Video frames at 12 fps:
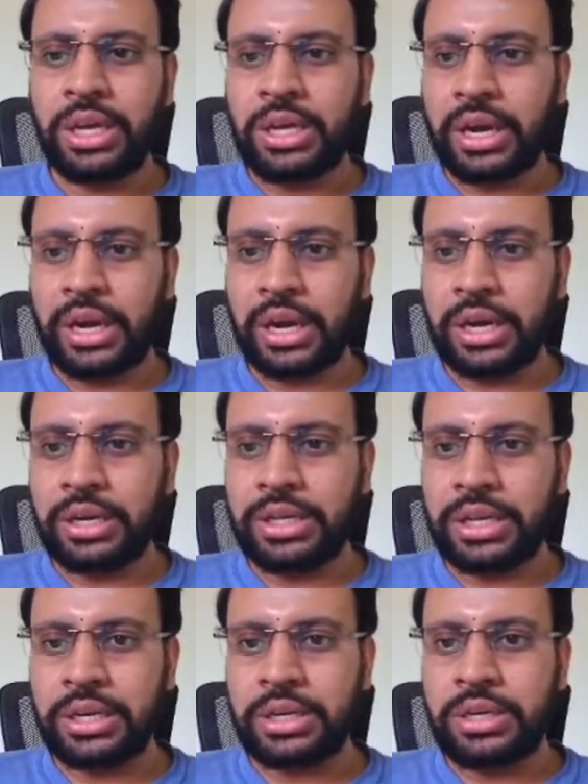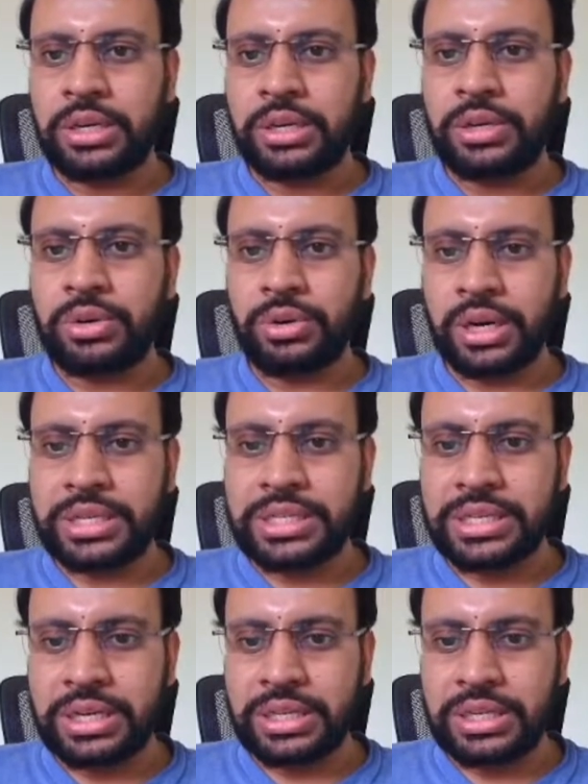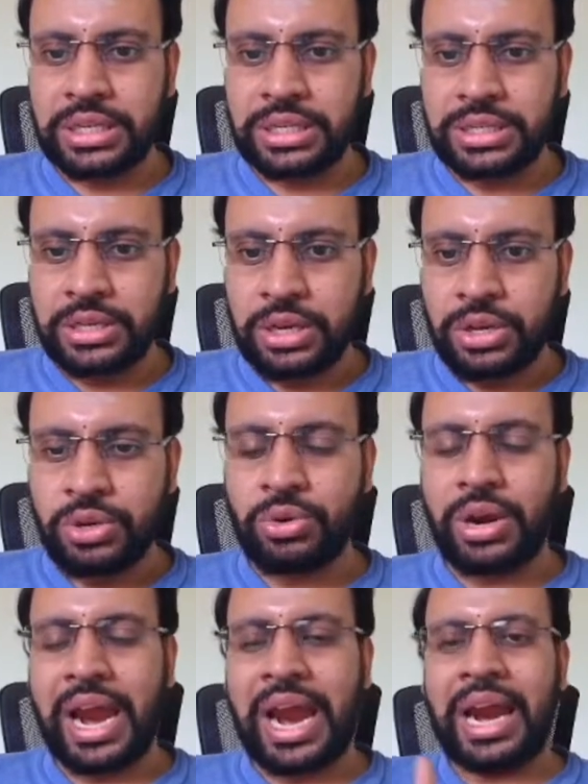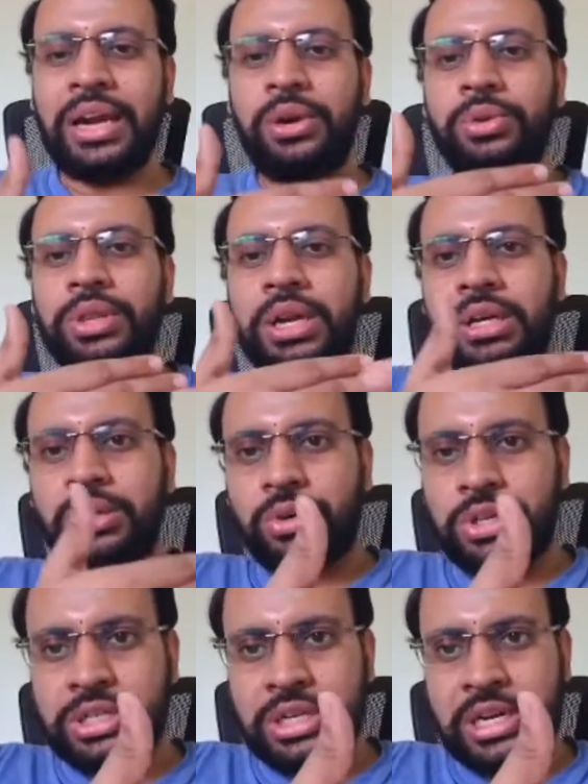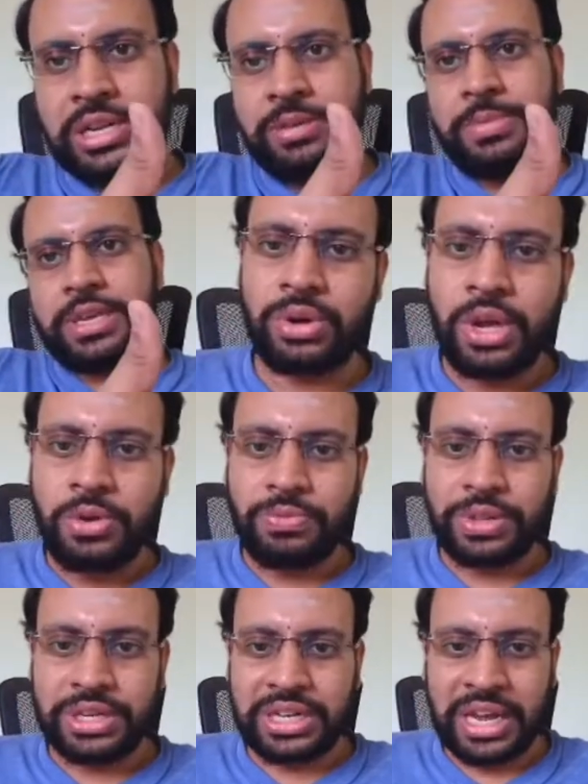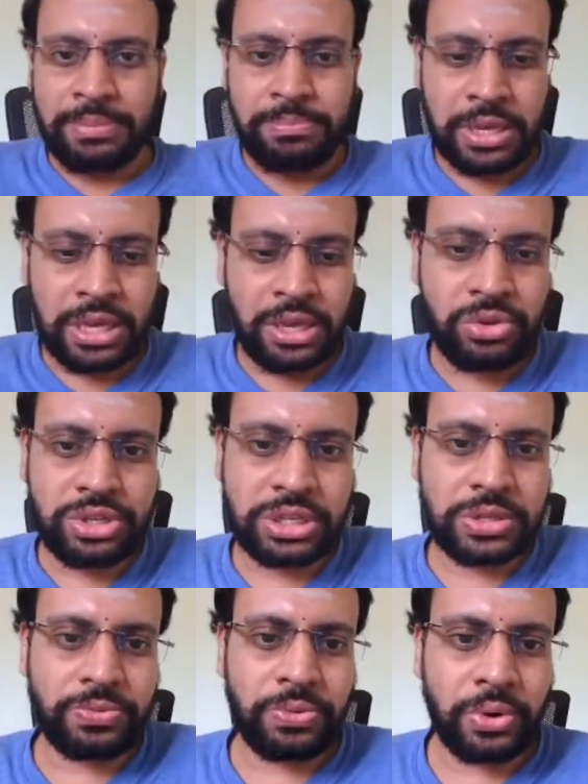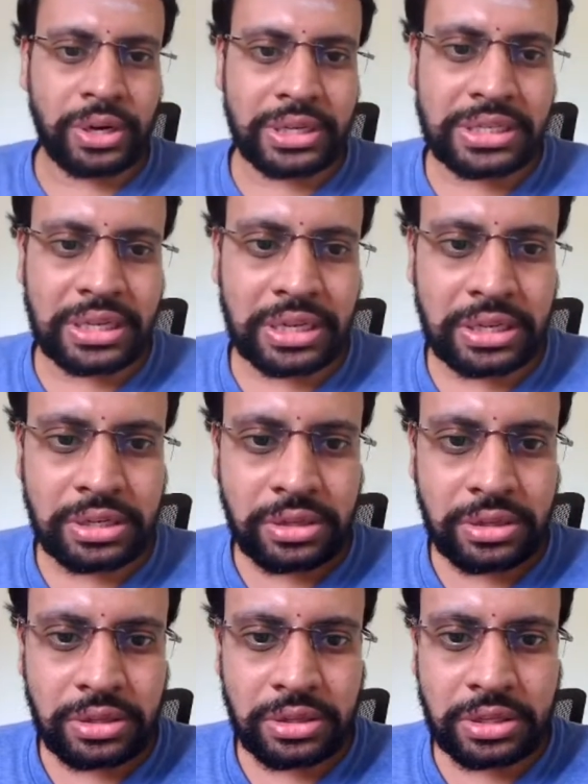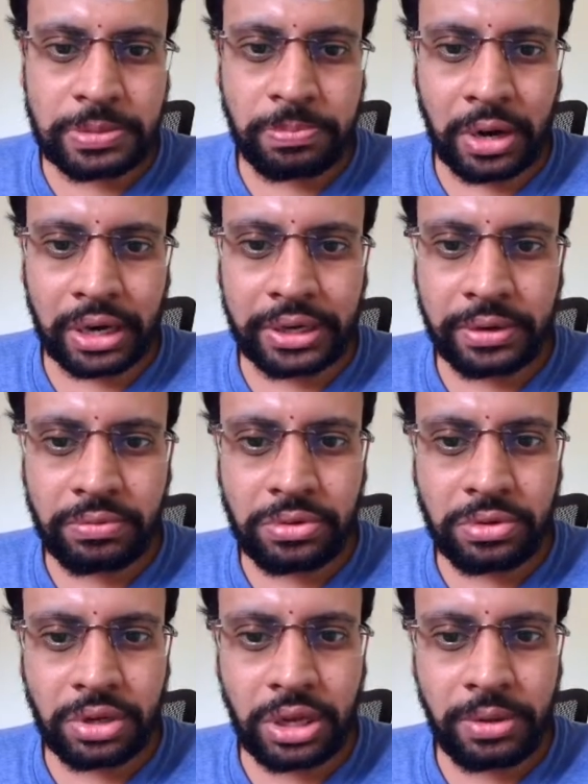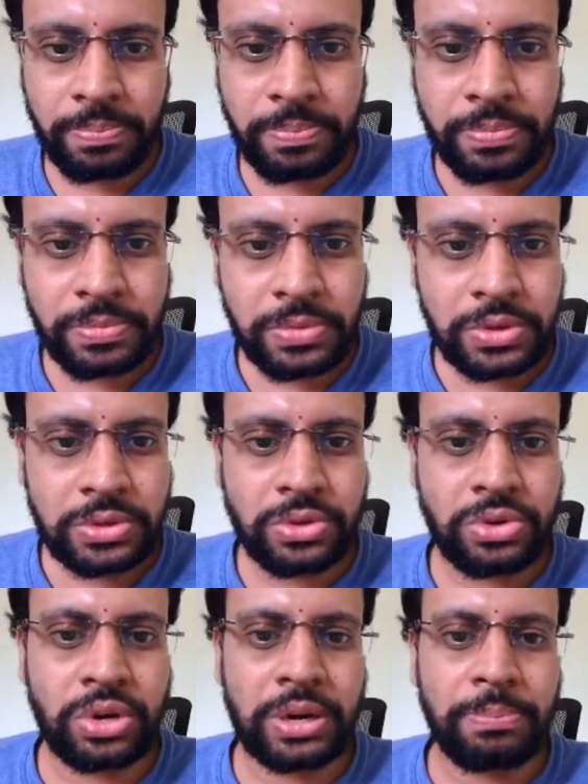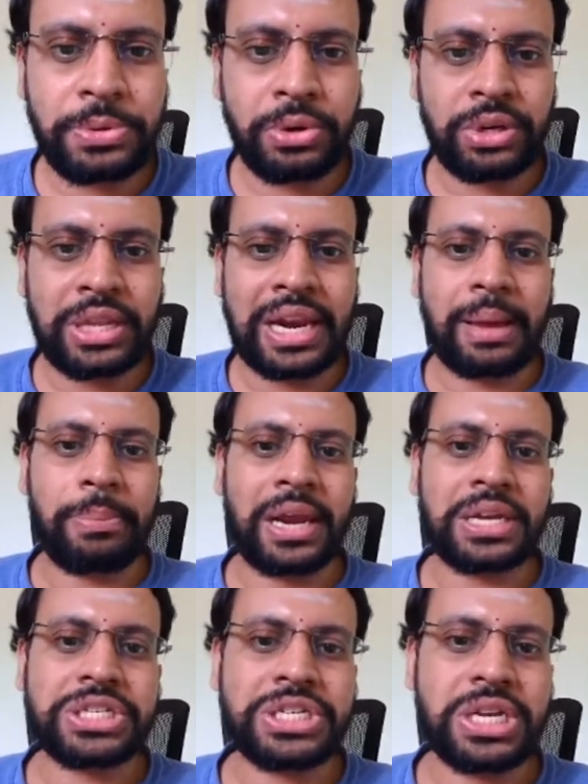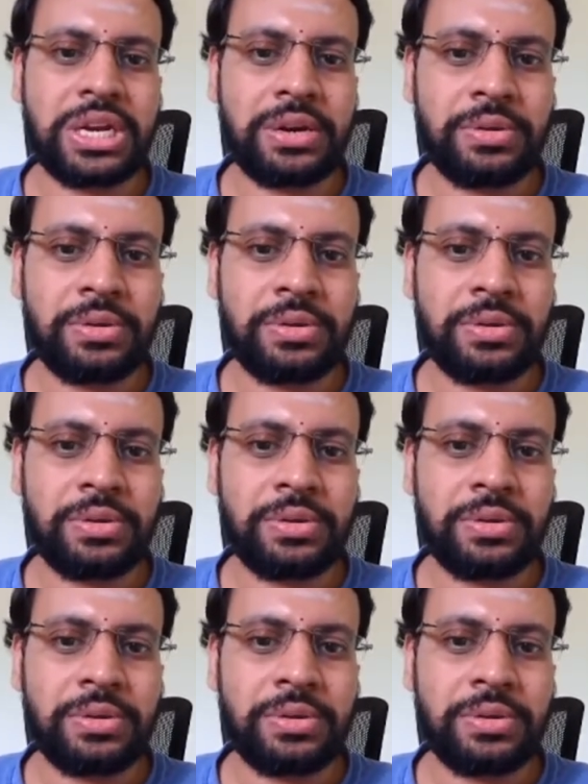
And then you consider this, you add to that the original image. For the time being you just focus on this part. Okay, so you compute the Laplacian,